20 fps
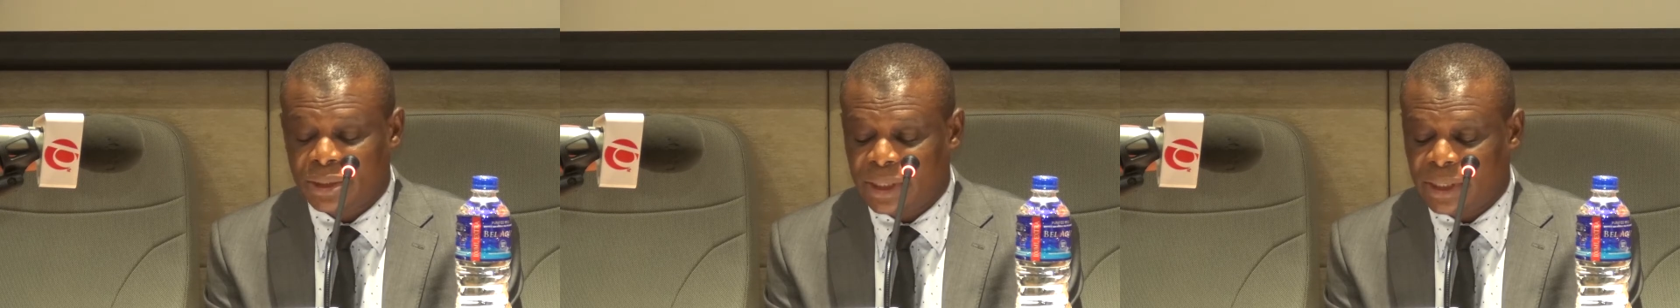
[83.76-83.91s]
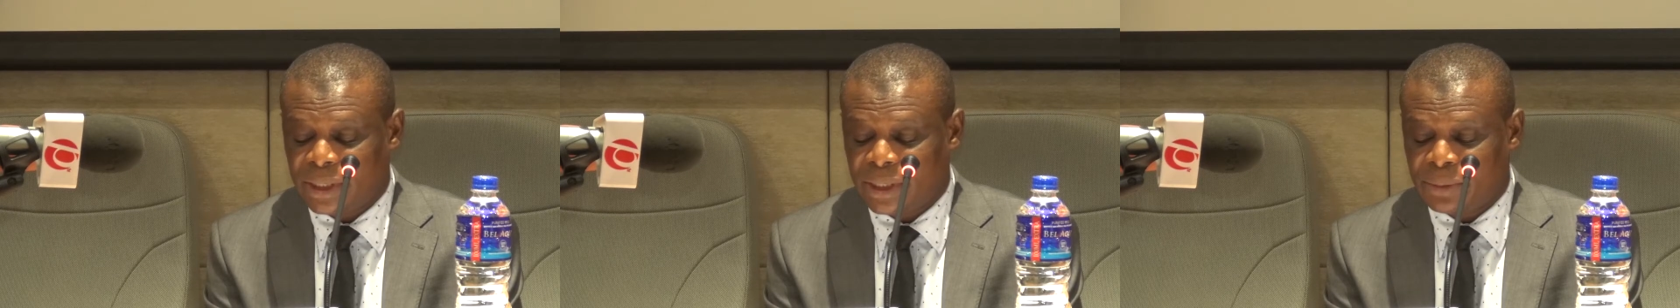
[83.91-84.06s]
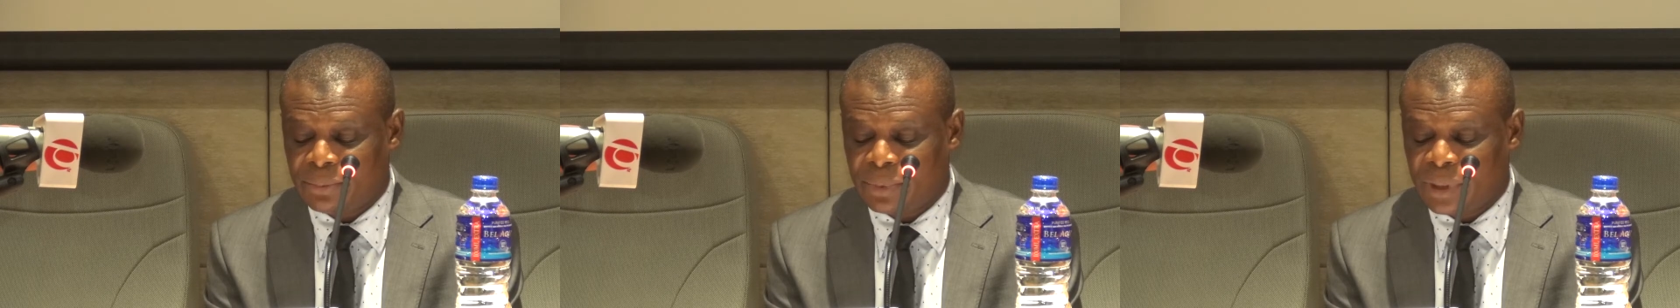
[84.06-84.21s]
the
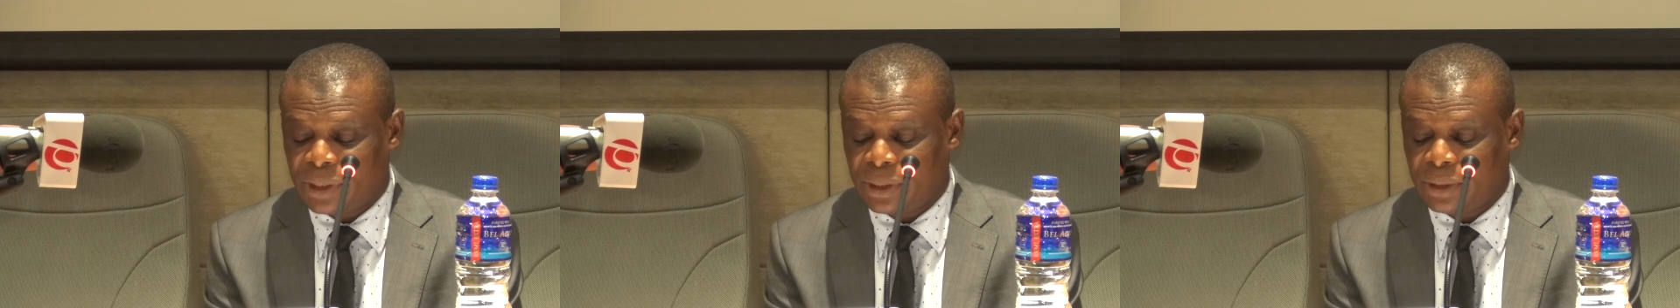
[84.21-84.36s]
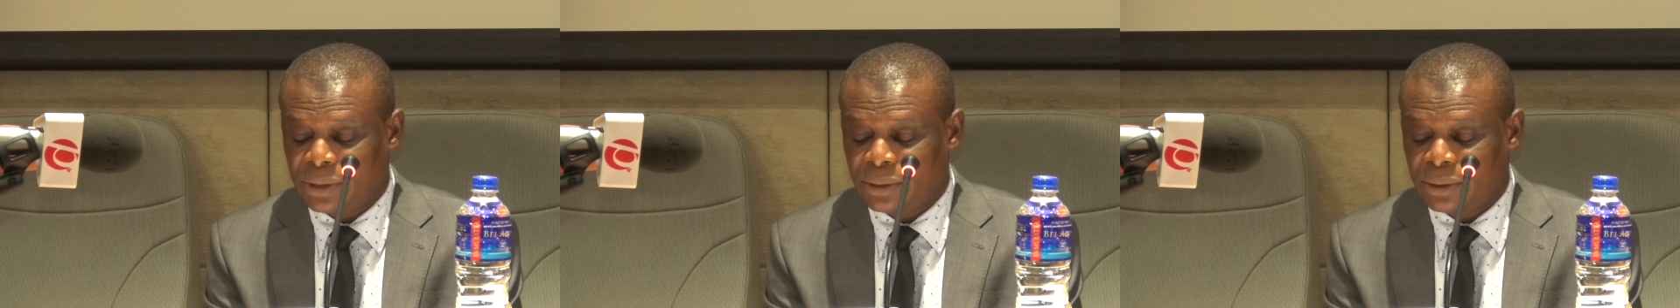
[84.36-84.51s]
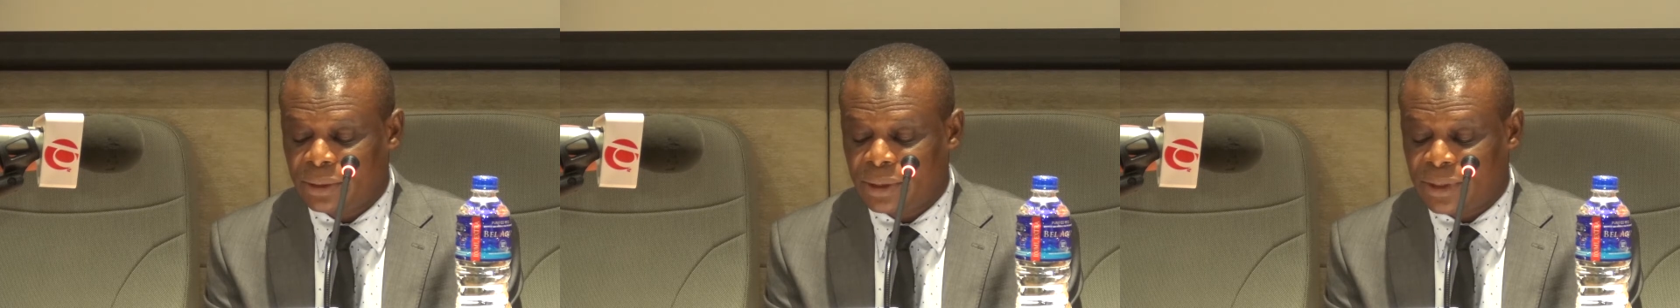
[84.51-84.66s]

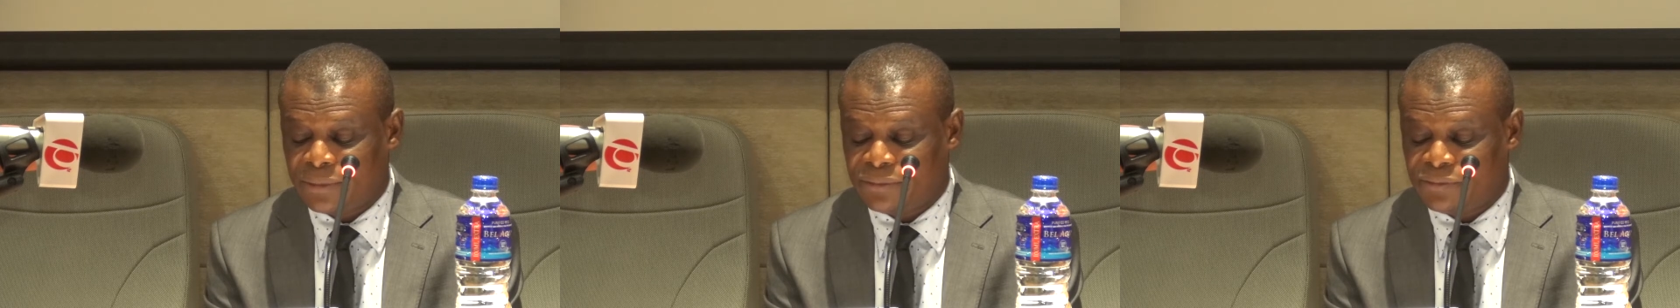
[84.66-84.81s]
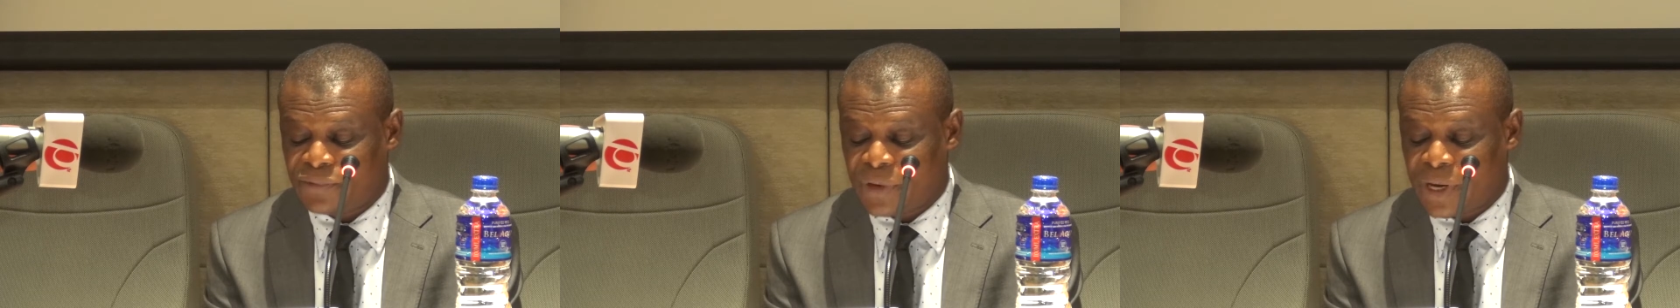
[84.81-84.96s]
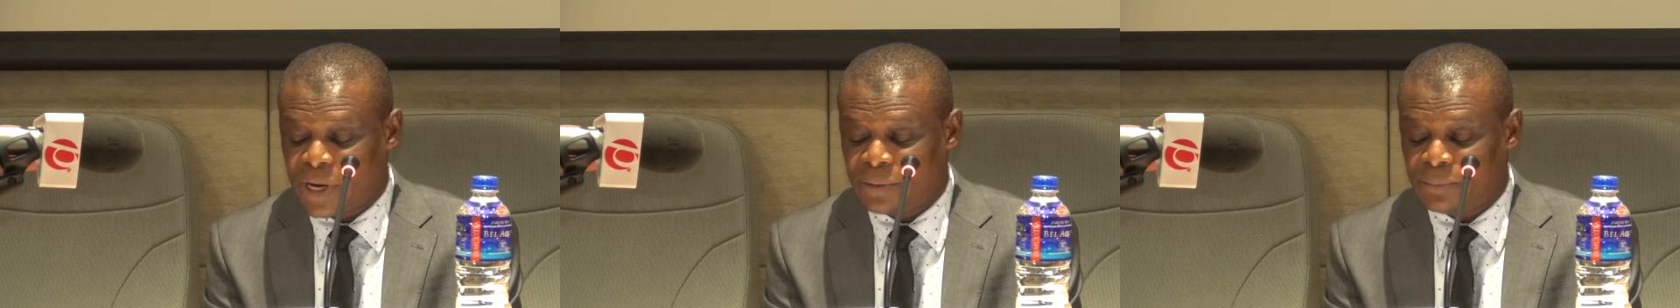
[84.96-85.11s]
enabling
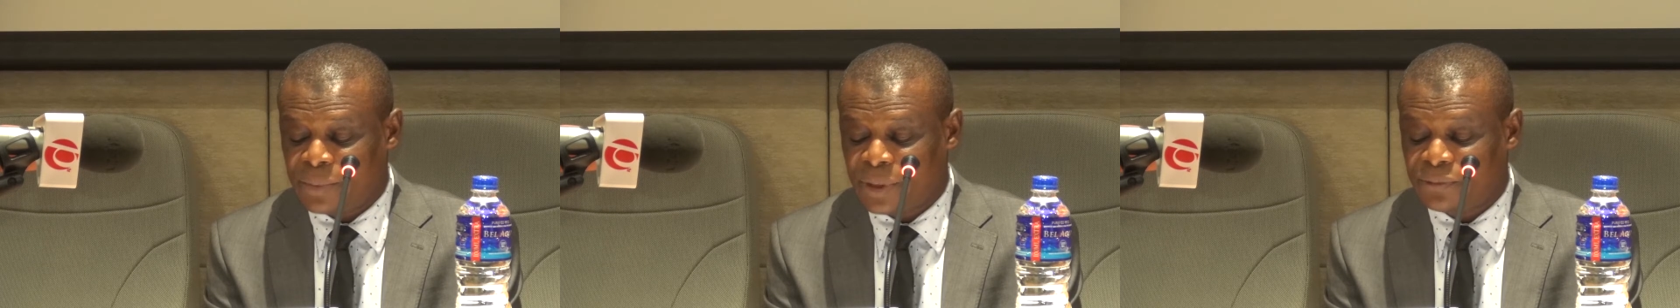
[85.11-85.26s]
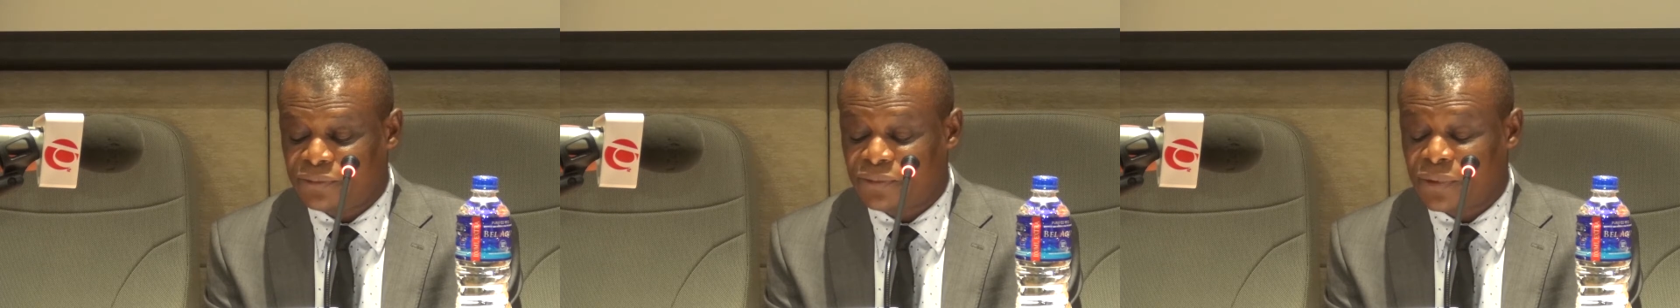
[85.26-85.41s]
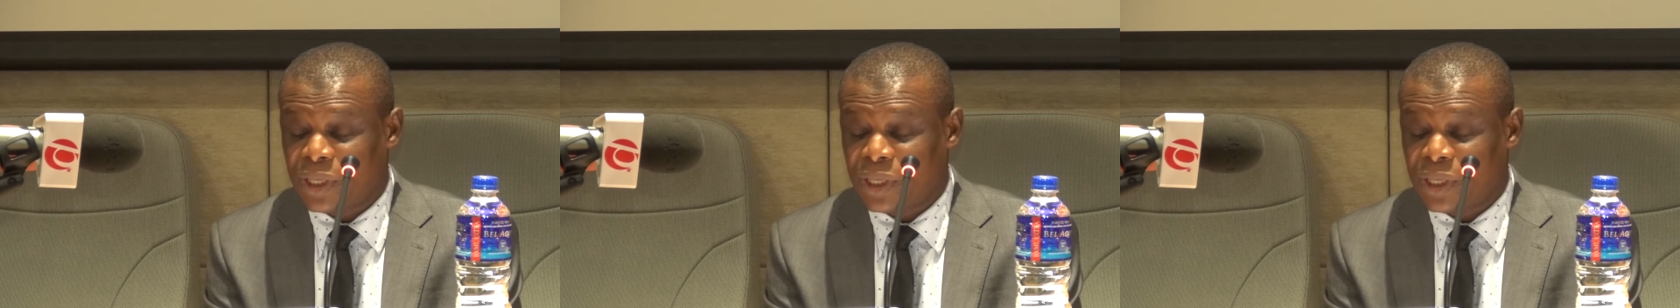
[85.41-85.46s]
environment